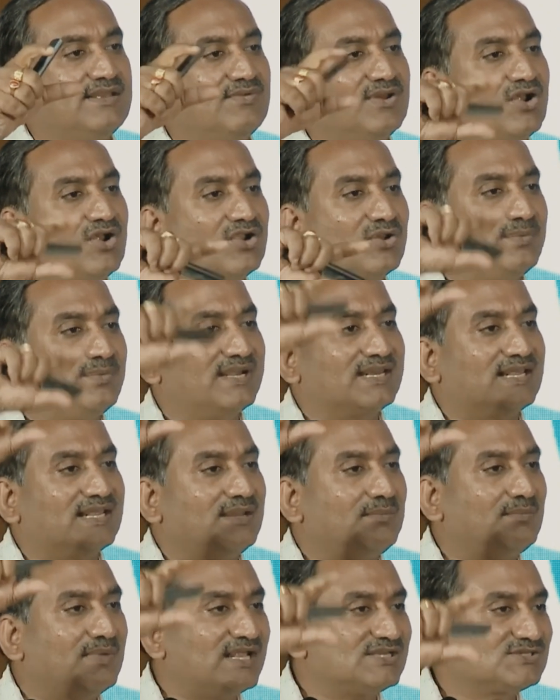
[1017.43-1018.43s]
will automatically
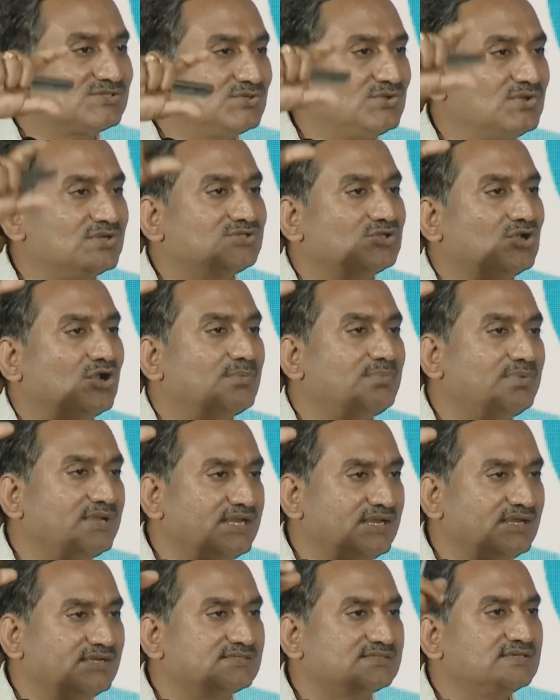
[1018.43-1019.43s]
match to your job
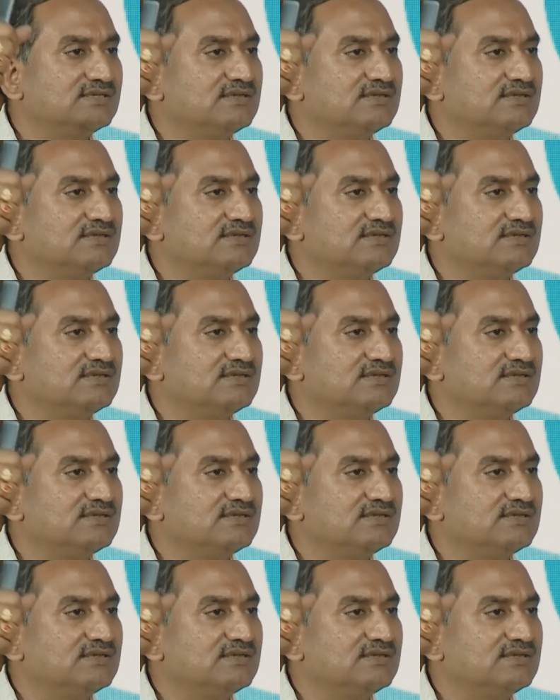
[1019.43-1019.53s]
needs,